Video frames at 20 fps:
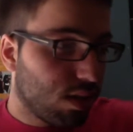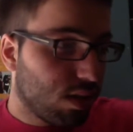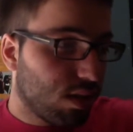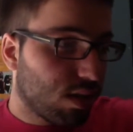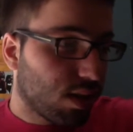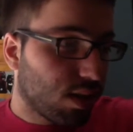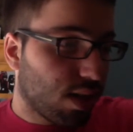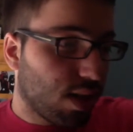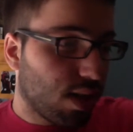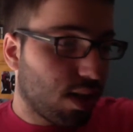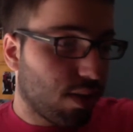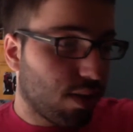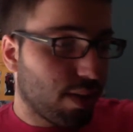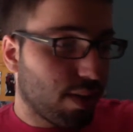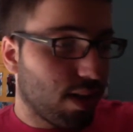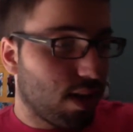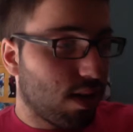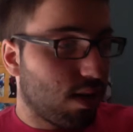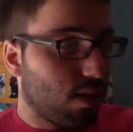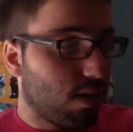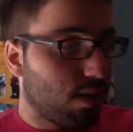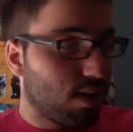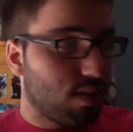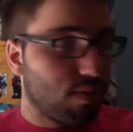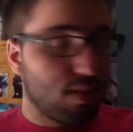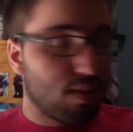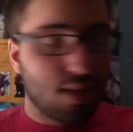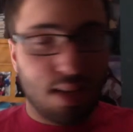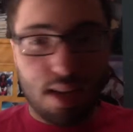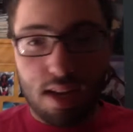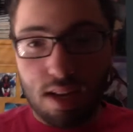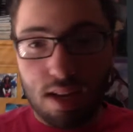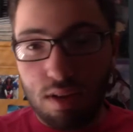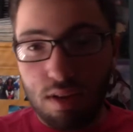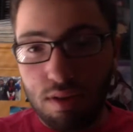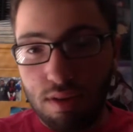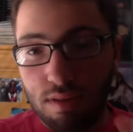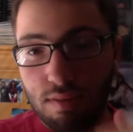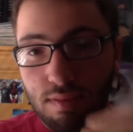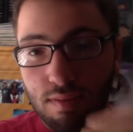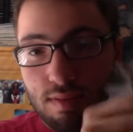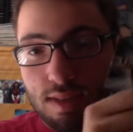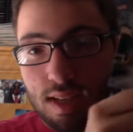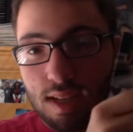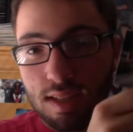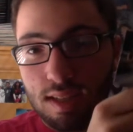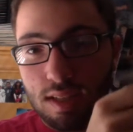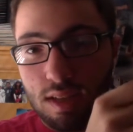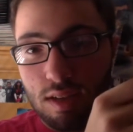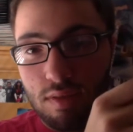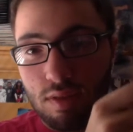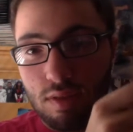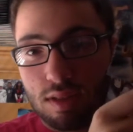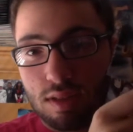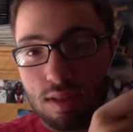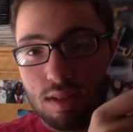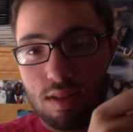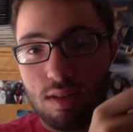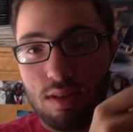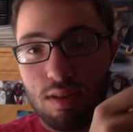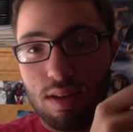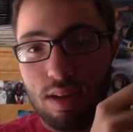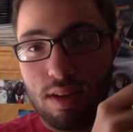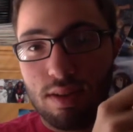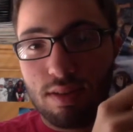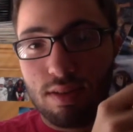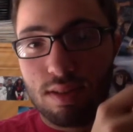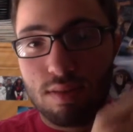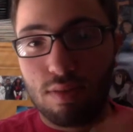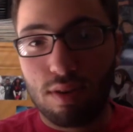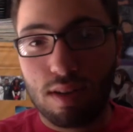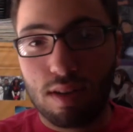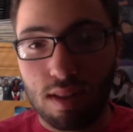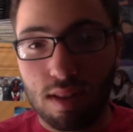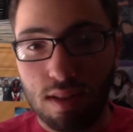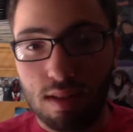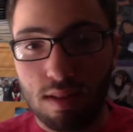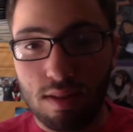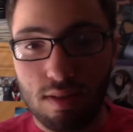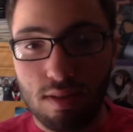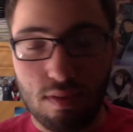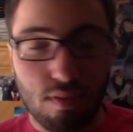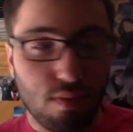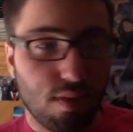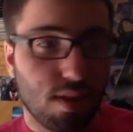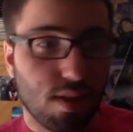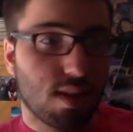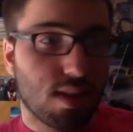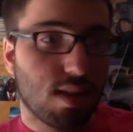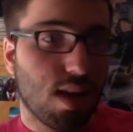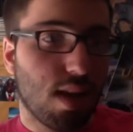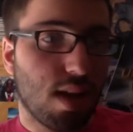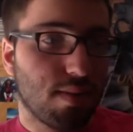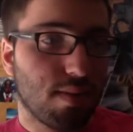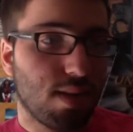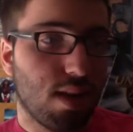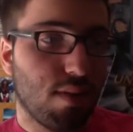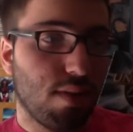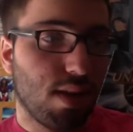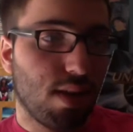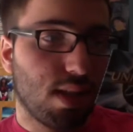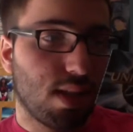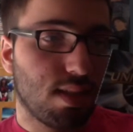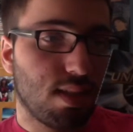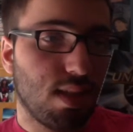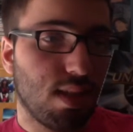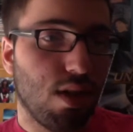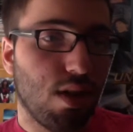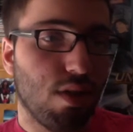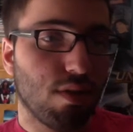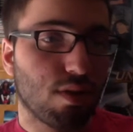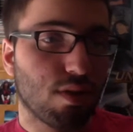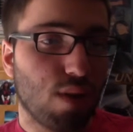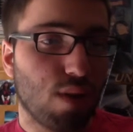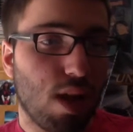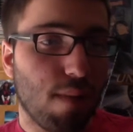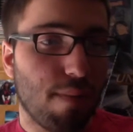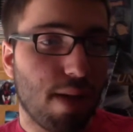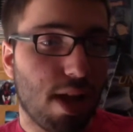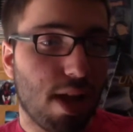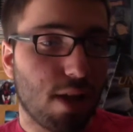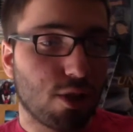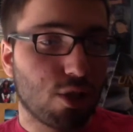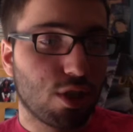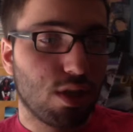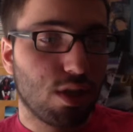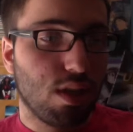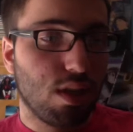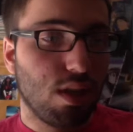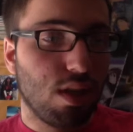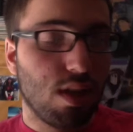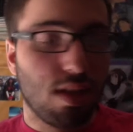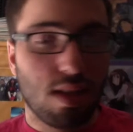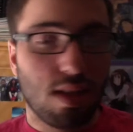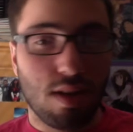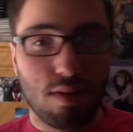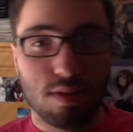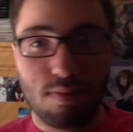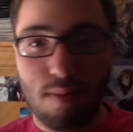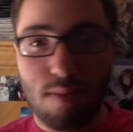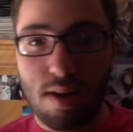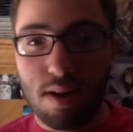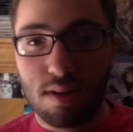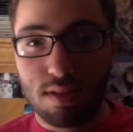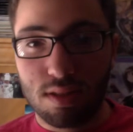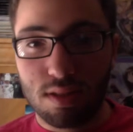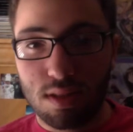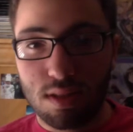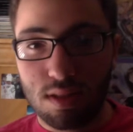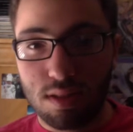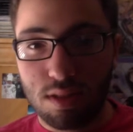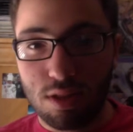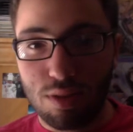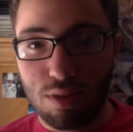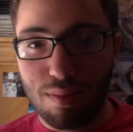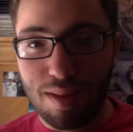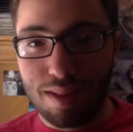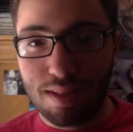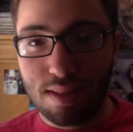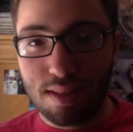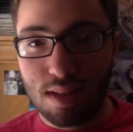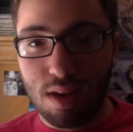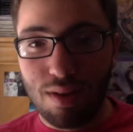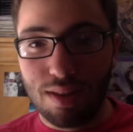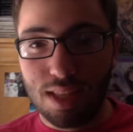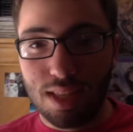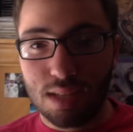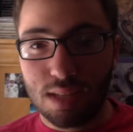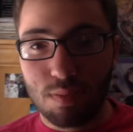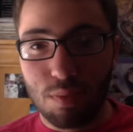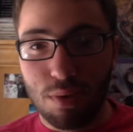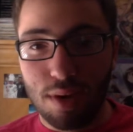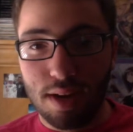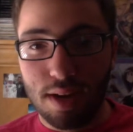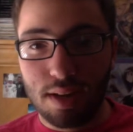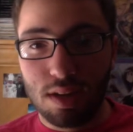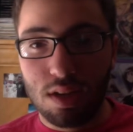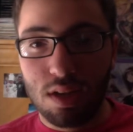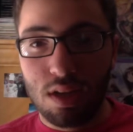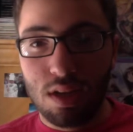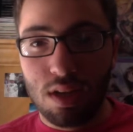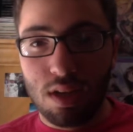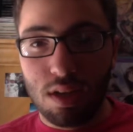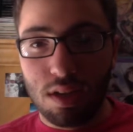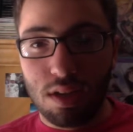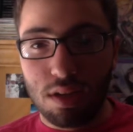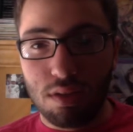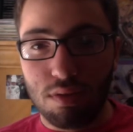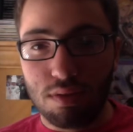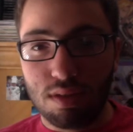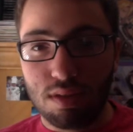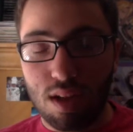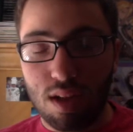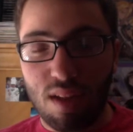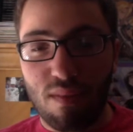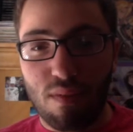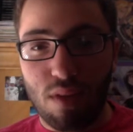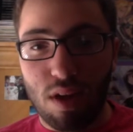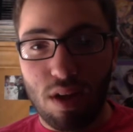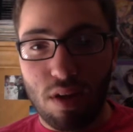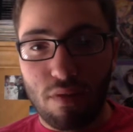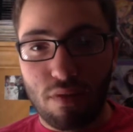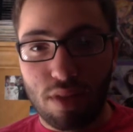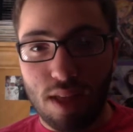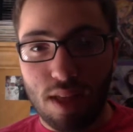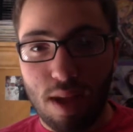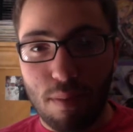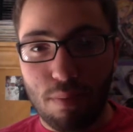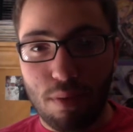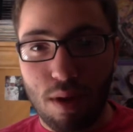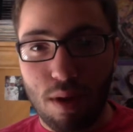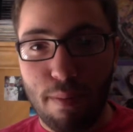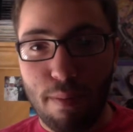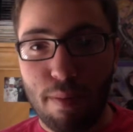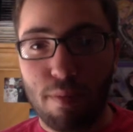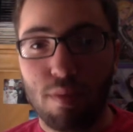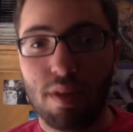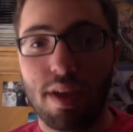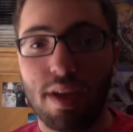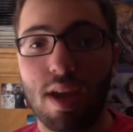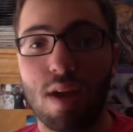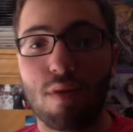Okay, here we go. This was a ticket to Universal Studios, one of the times that I went. Let's see. Oh, it was Grab Bash. That was about 2 months ago at this point. You saw the blog for that probably.